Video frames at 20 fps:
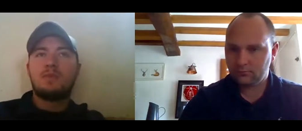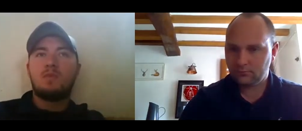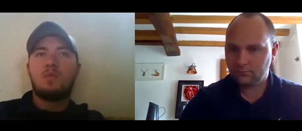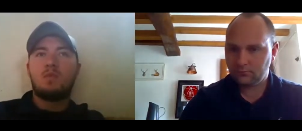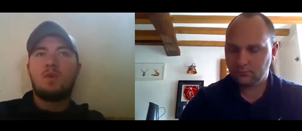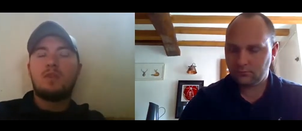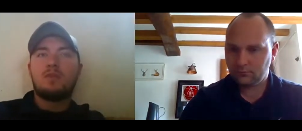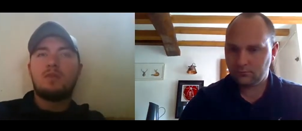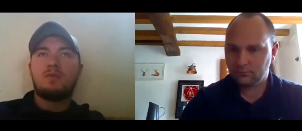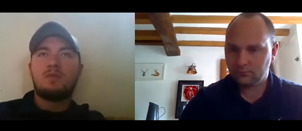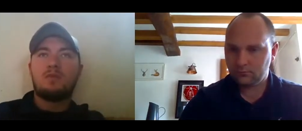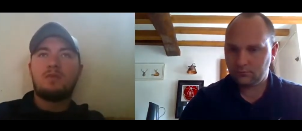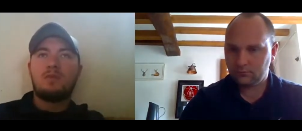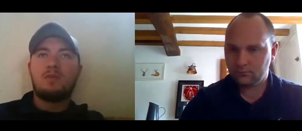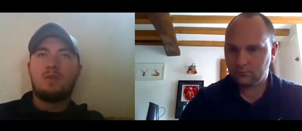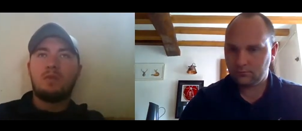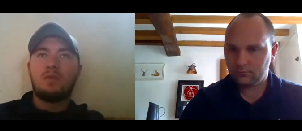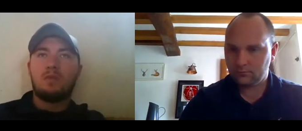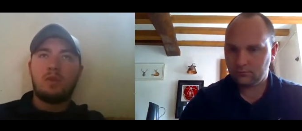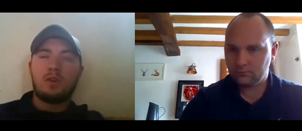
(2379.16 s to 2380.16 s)
Speaker 1: with
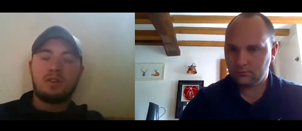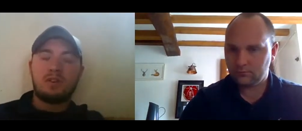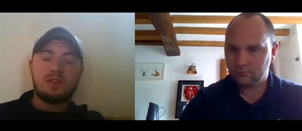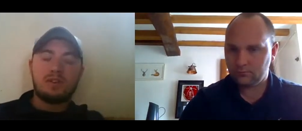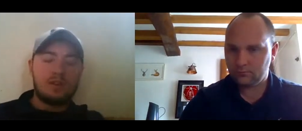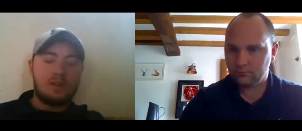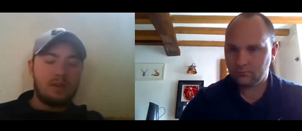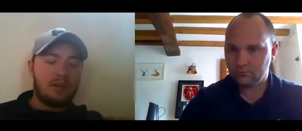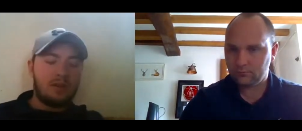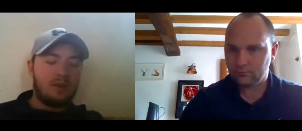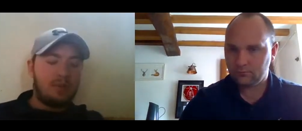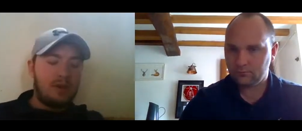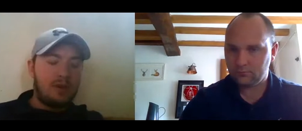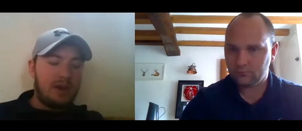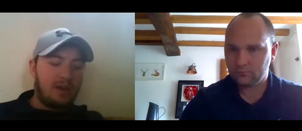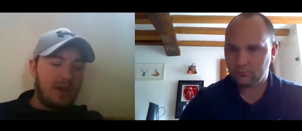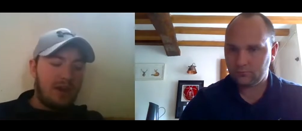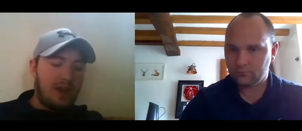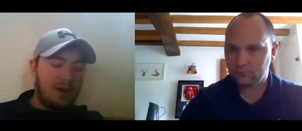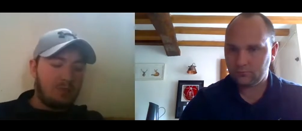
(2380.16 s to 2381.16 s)
what you said earlier
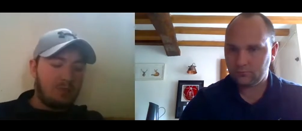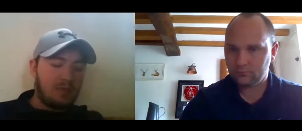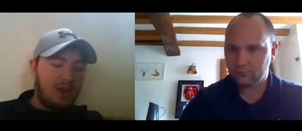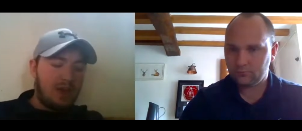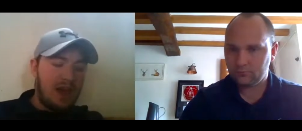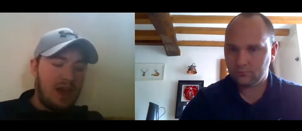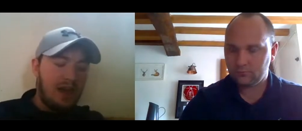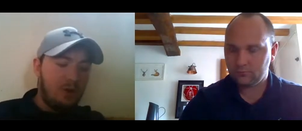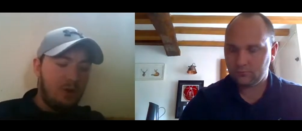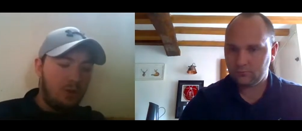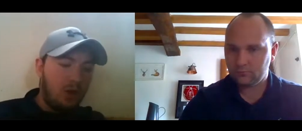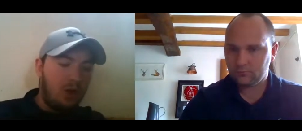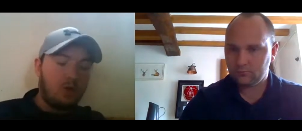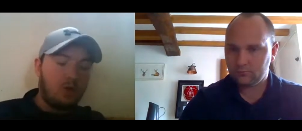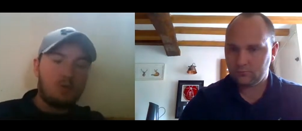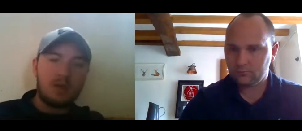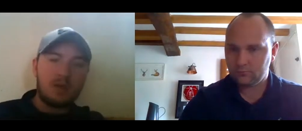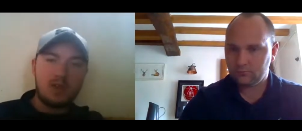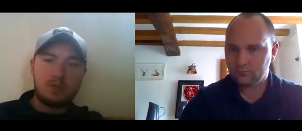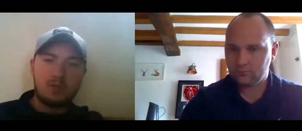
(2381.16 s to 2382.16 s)
about how how
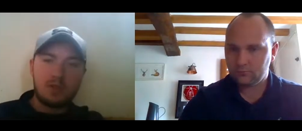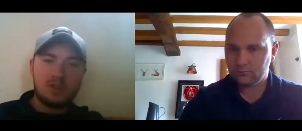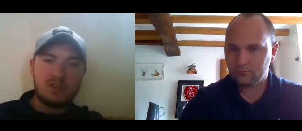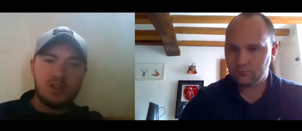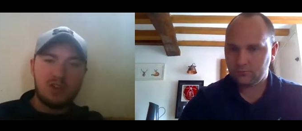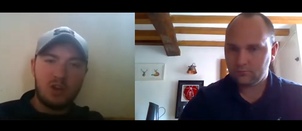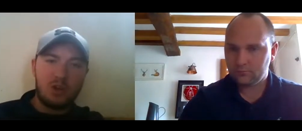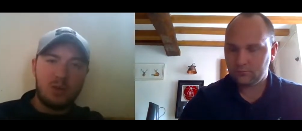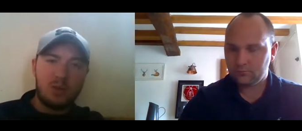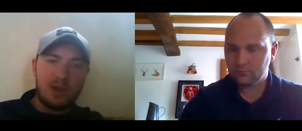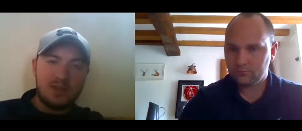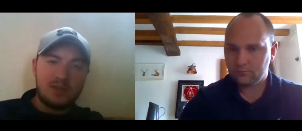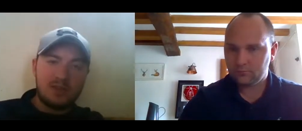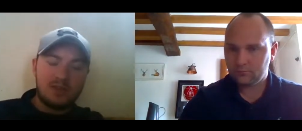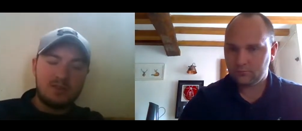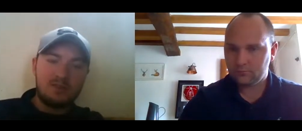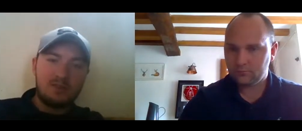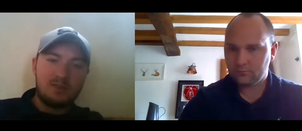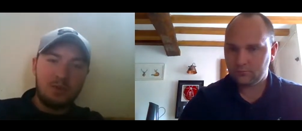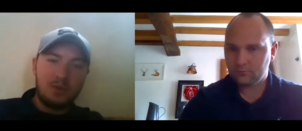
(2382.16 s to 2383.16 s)
long people are
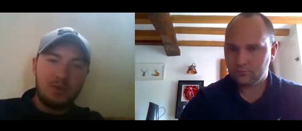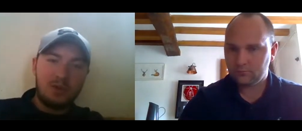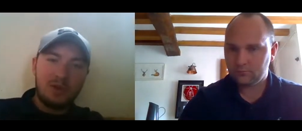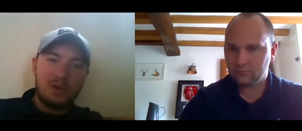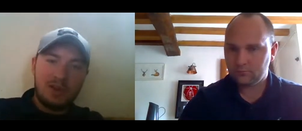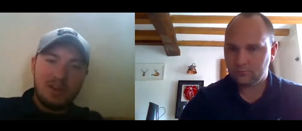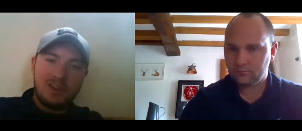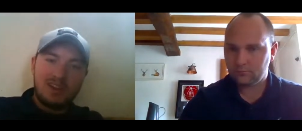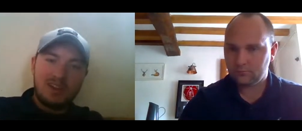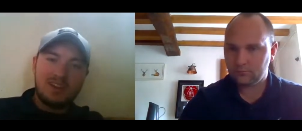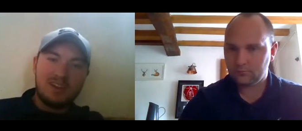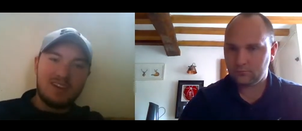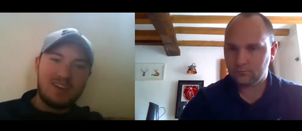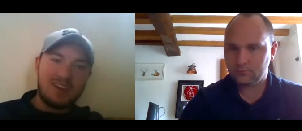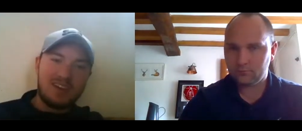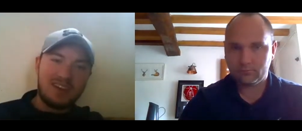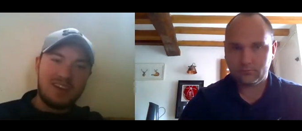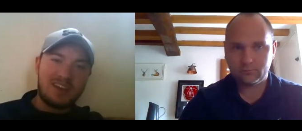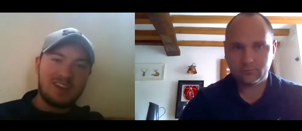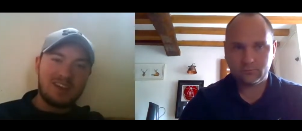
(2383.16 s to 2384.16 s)
tolerated for,
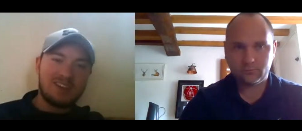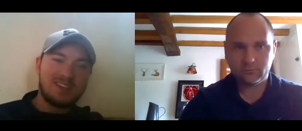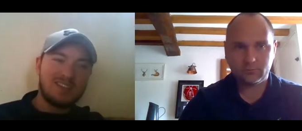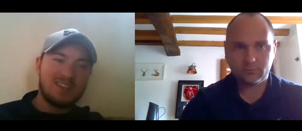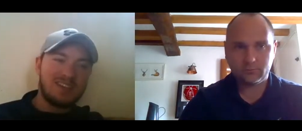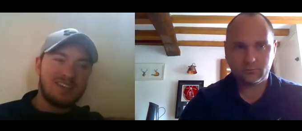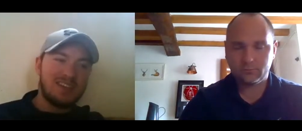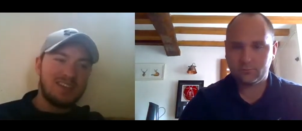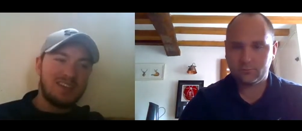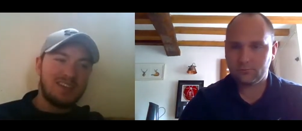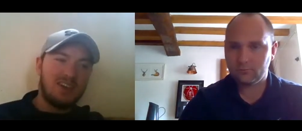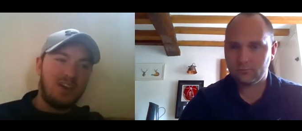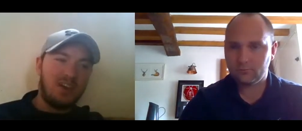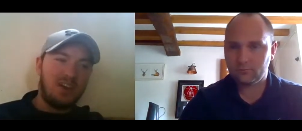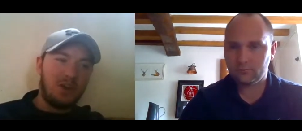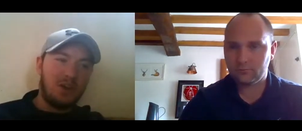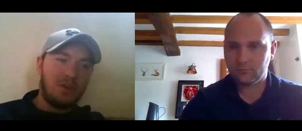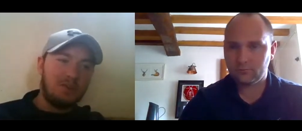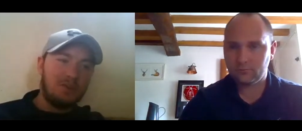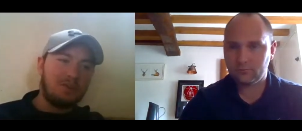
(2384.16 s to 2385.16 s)
I guess,
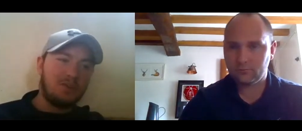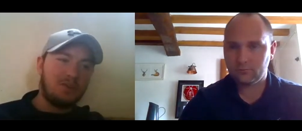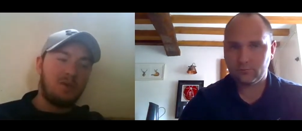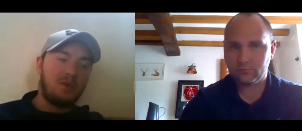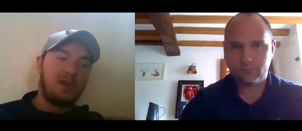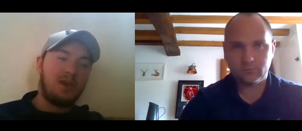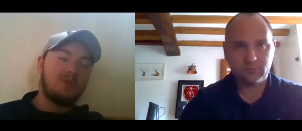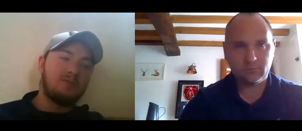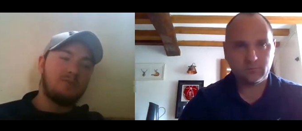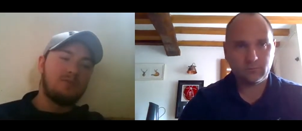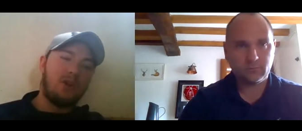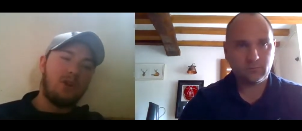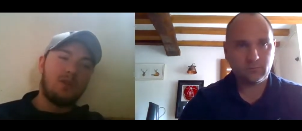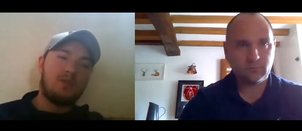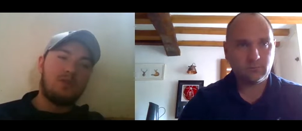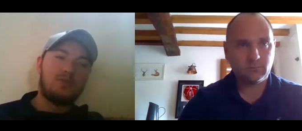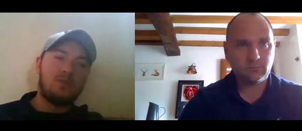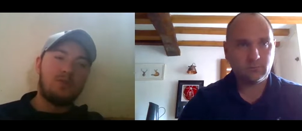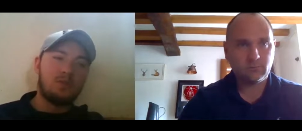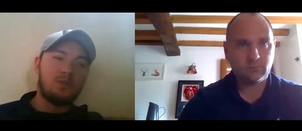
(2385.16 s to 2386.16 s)
un- well, not
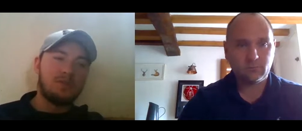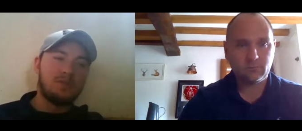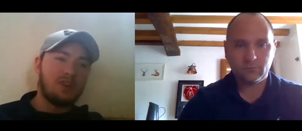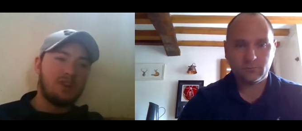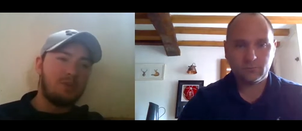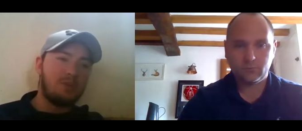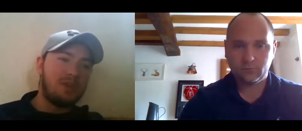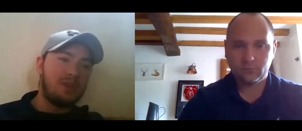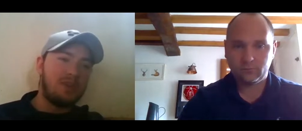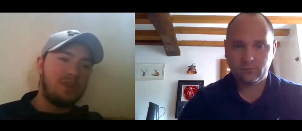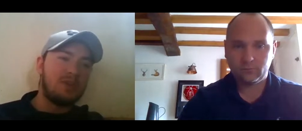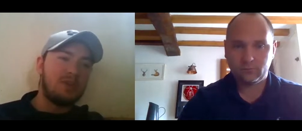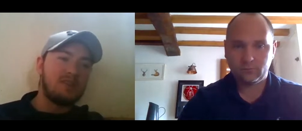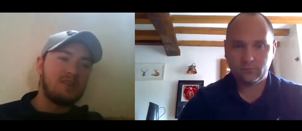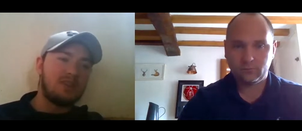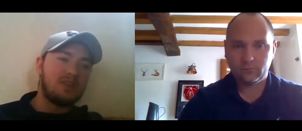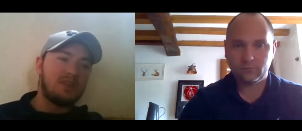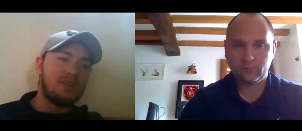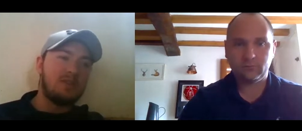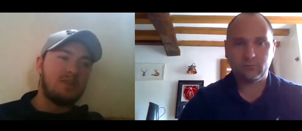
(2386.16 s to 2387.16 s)
unfortunately, but there
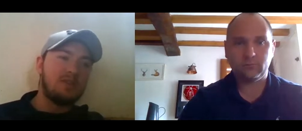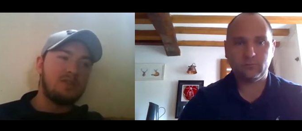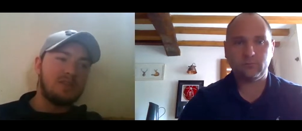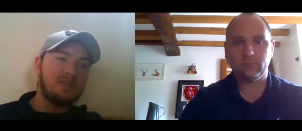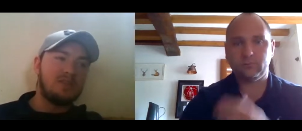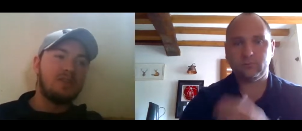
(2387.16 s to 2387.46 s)
is a there is a